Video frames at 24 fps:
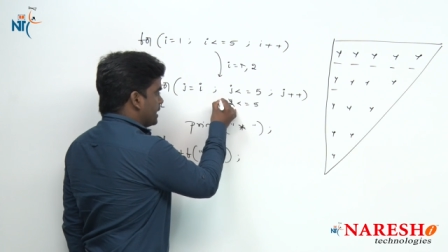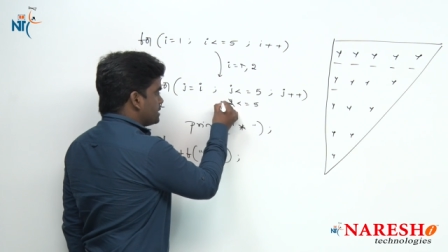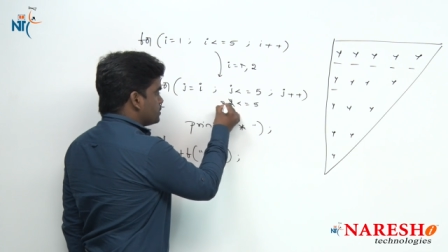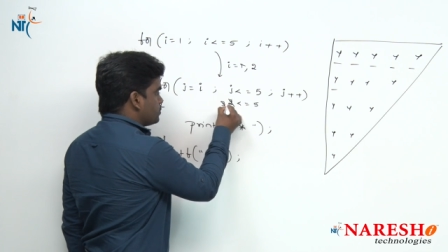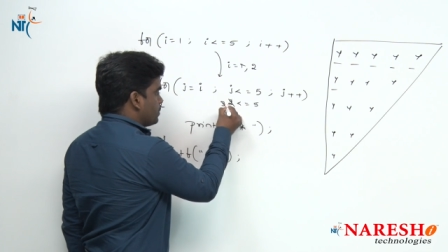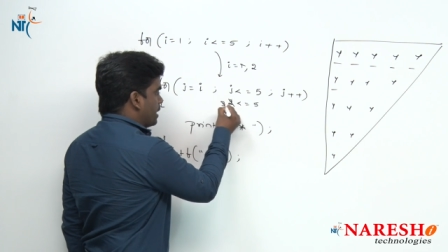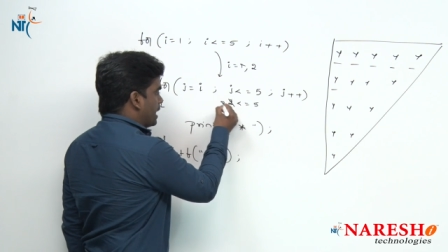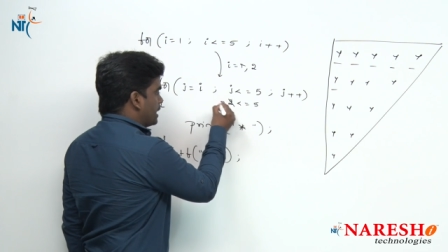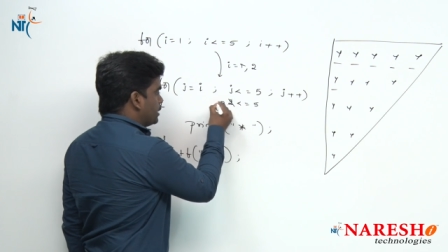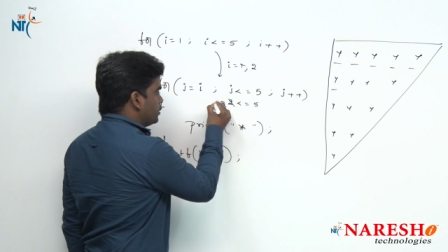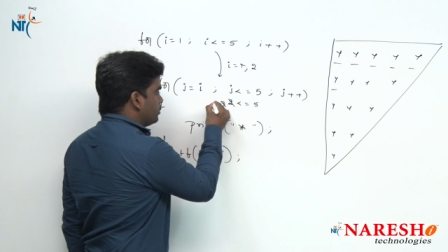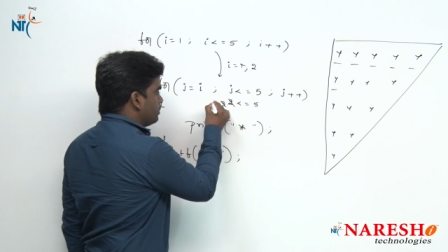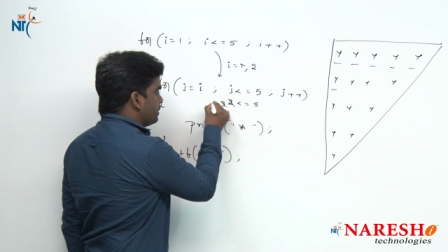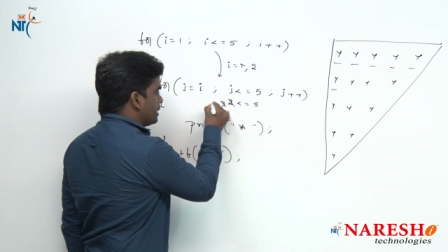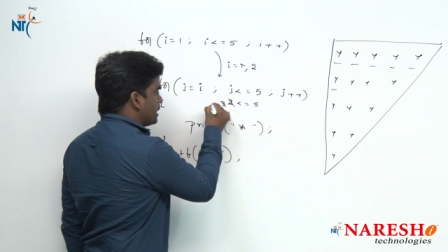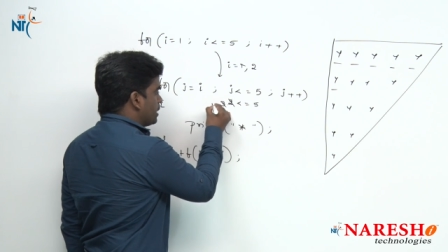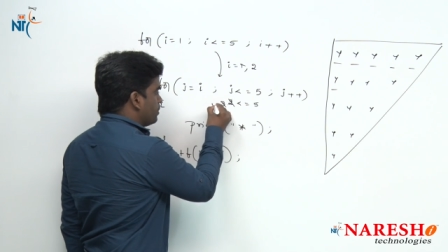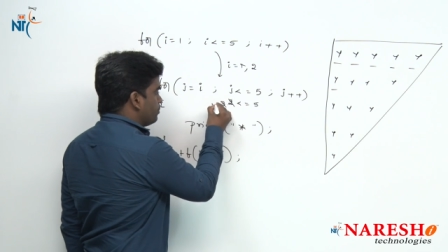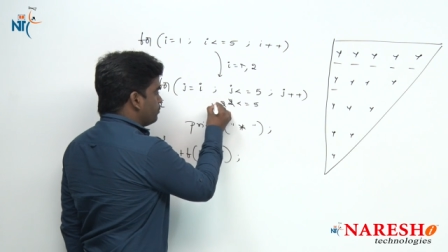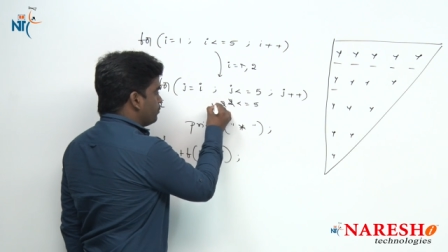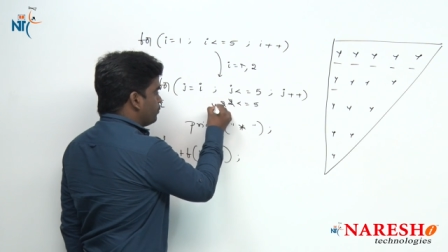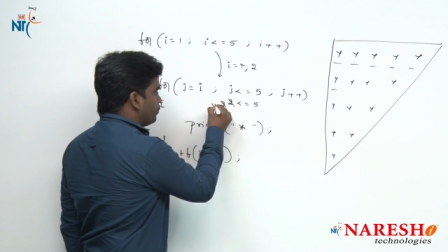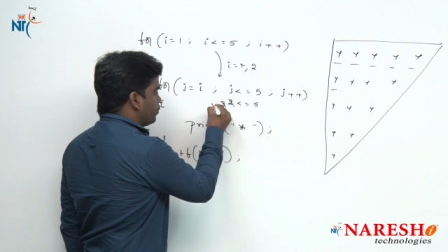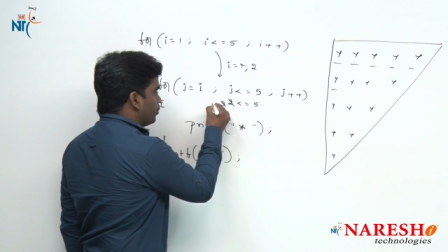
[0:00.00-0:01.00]
next value
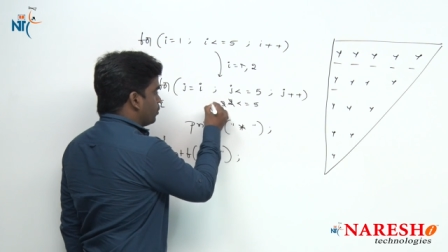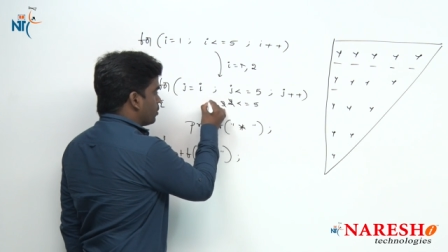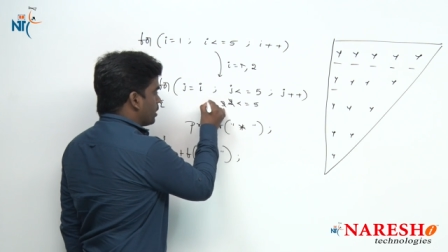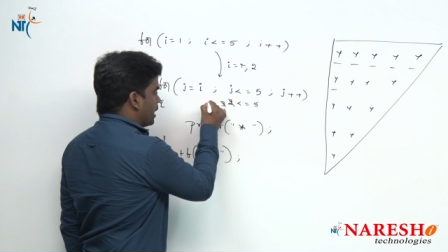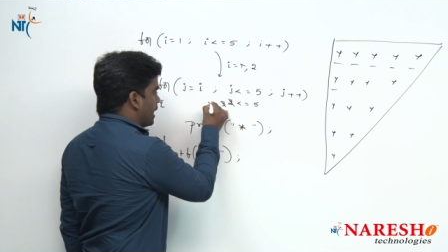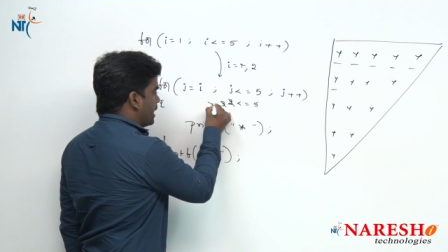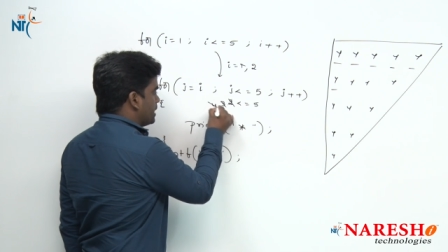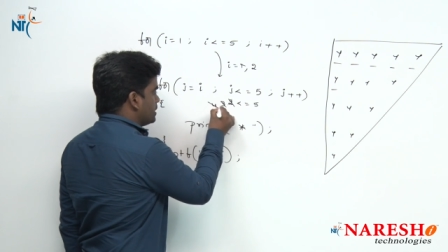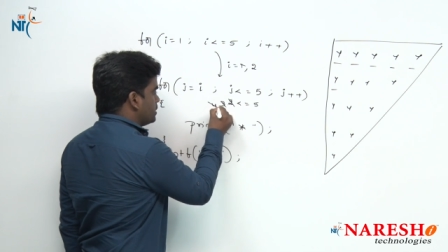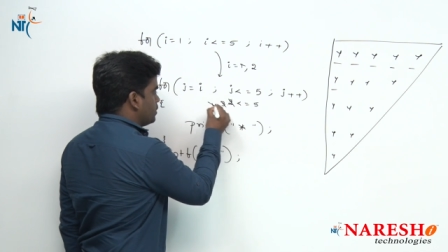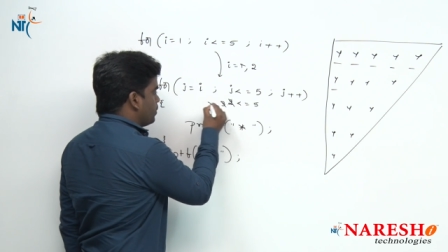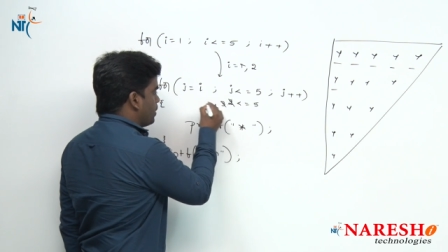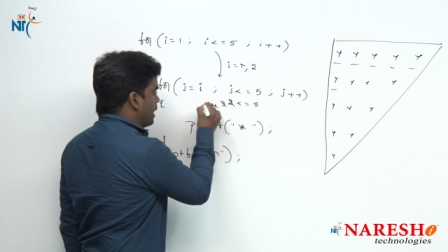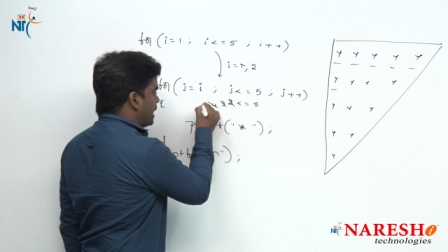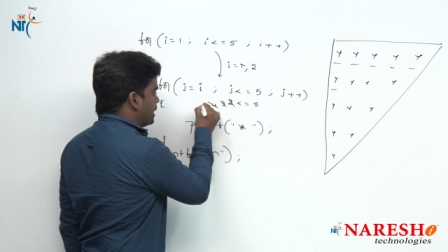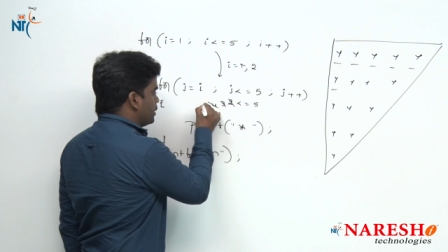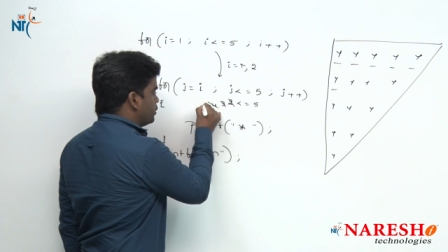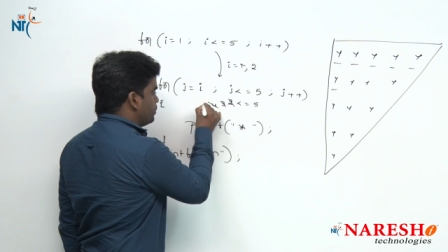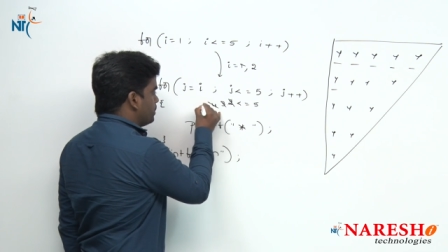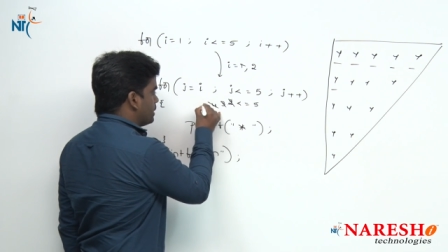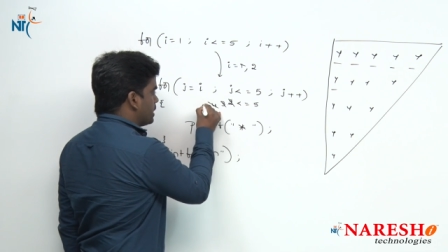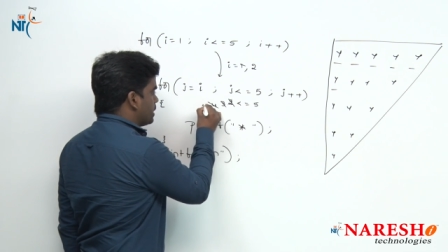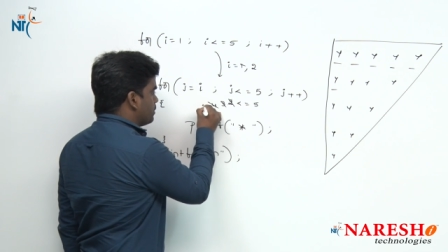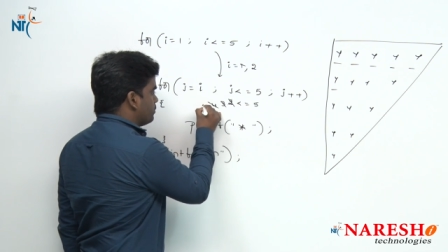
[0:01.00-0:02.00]
become 4, and the
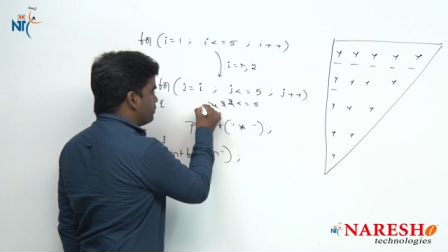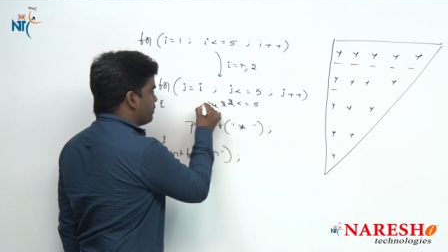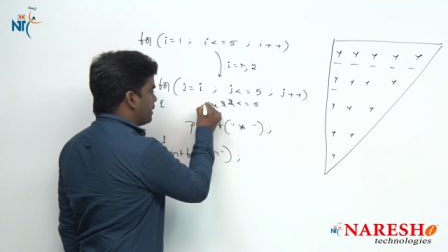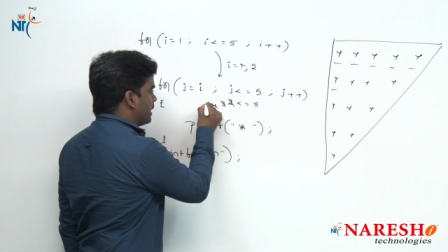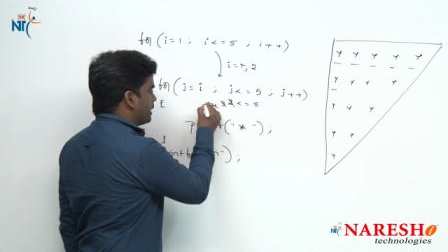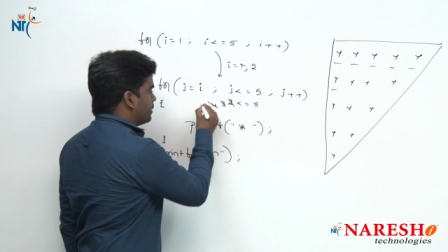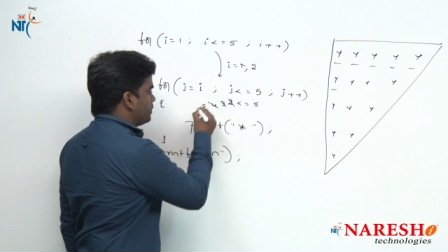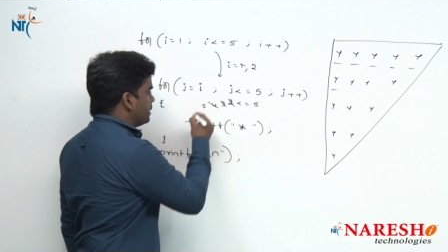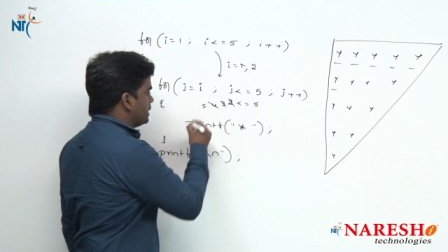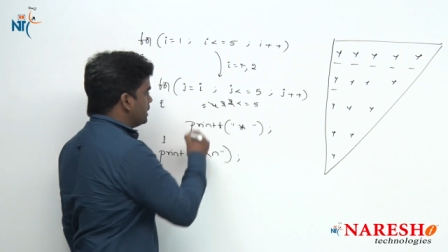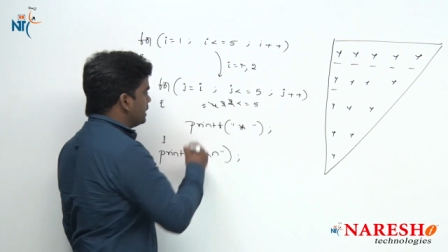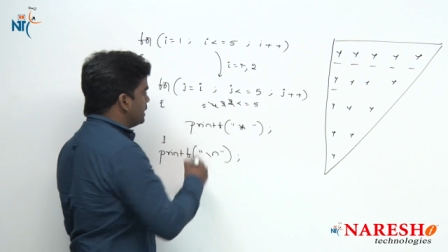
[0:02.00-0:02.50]
value become 5.